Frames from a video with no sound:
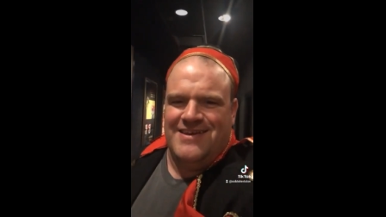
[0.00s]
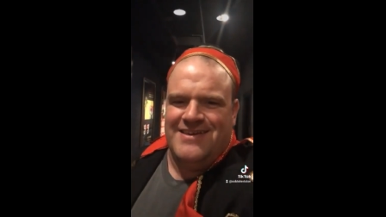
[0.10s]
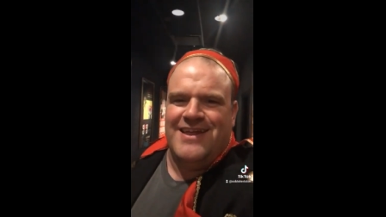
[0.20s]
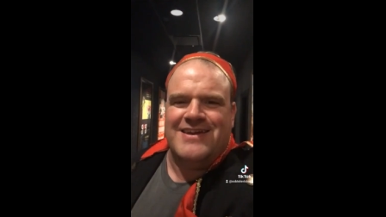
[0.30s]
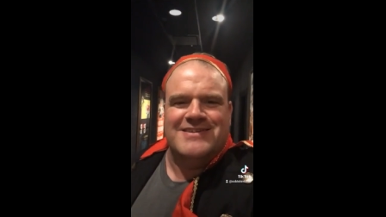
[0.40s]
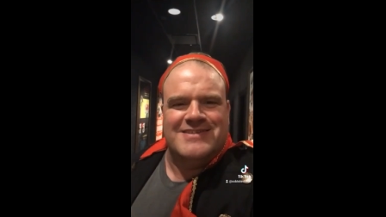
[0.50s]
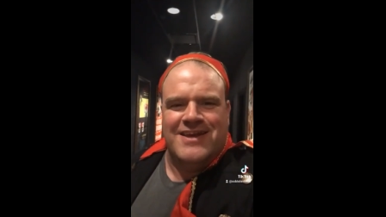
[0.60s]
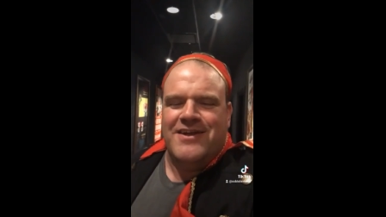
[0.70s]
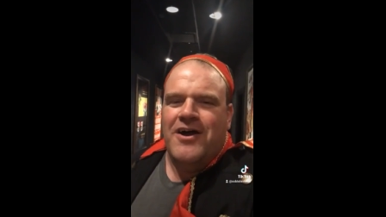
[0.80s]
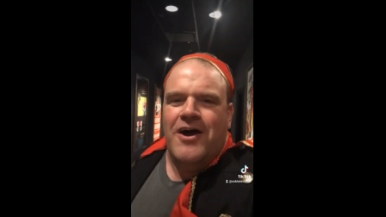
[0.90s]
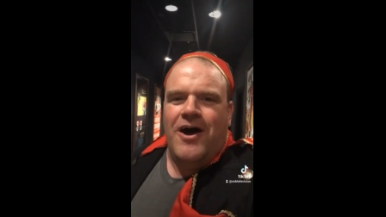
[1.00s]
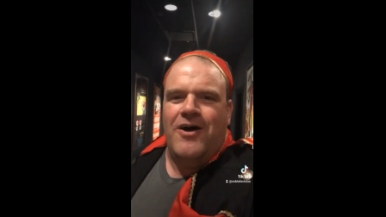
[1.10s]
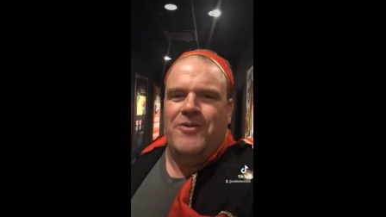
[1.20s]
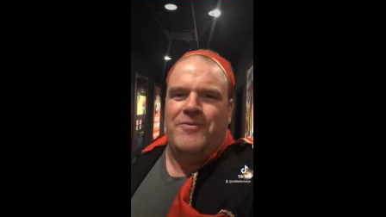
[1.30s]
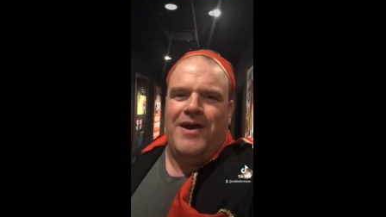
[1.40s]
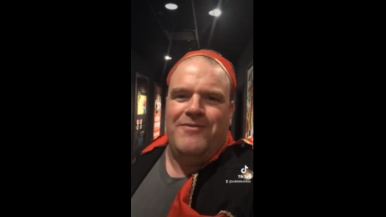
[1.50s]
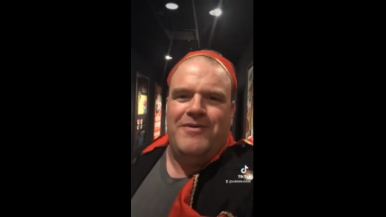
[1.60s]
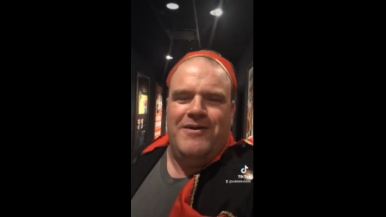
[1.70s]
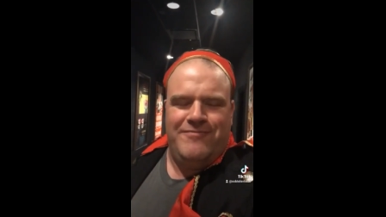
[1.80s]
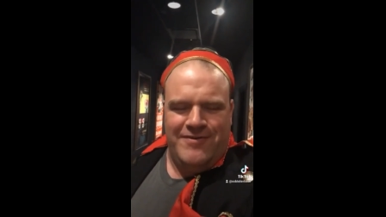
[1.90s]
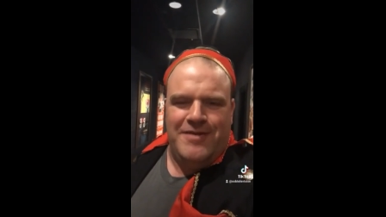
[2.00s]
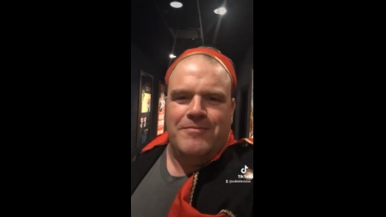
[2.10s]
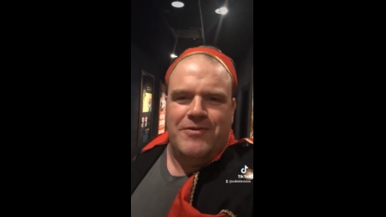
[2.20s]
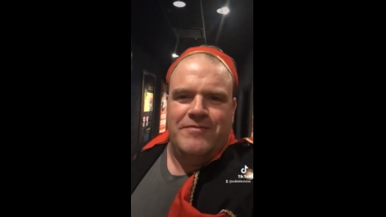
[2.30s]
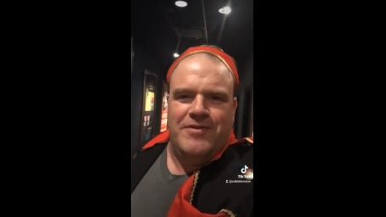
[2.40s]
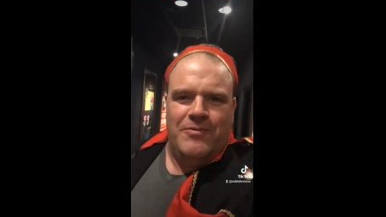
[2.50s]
like I said, all around a fun movie to